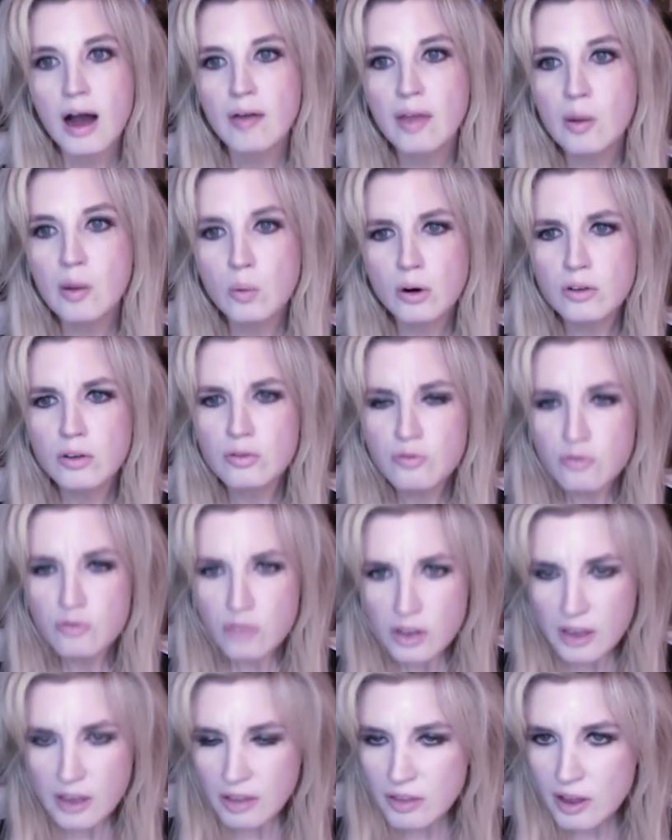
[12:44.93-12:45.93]

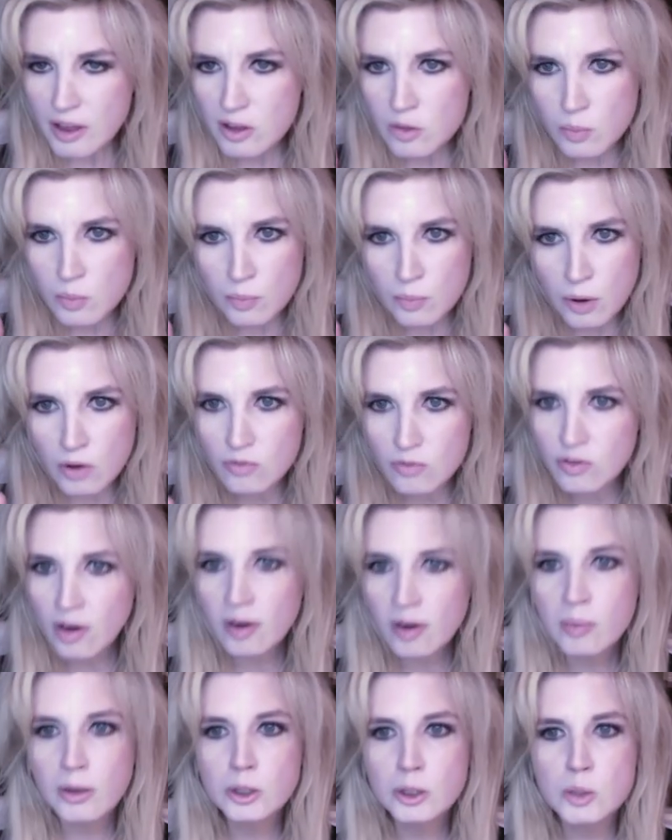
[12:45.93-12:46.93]
They spoke
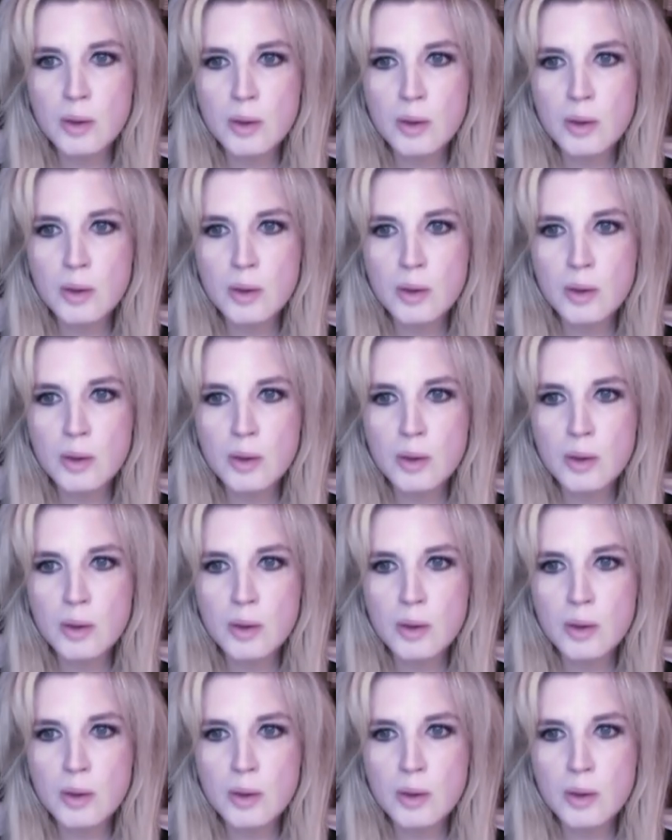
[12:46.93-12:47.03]
very much